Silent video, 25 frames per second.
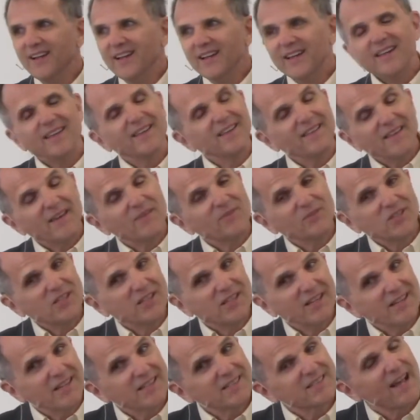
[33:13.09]
If
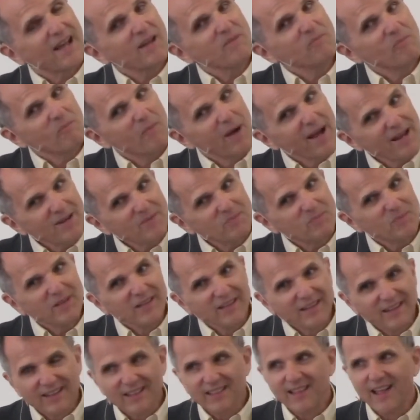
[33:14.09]
she is, I might be
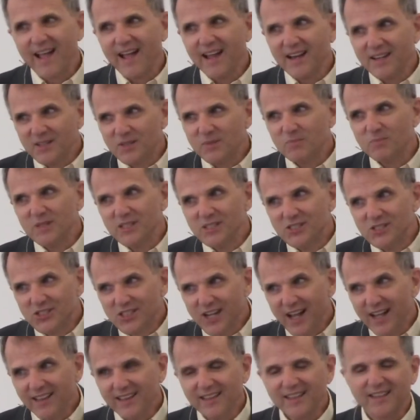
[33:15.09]
inclined to be
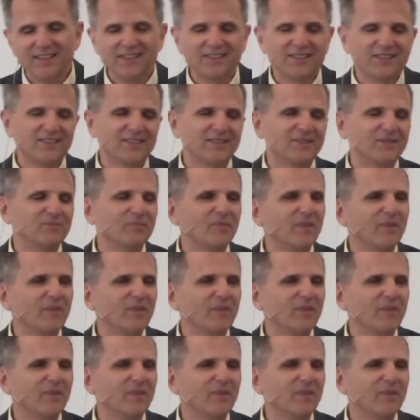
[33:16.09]
jealous."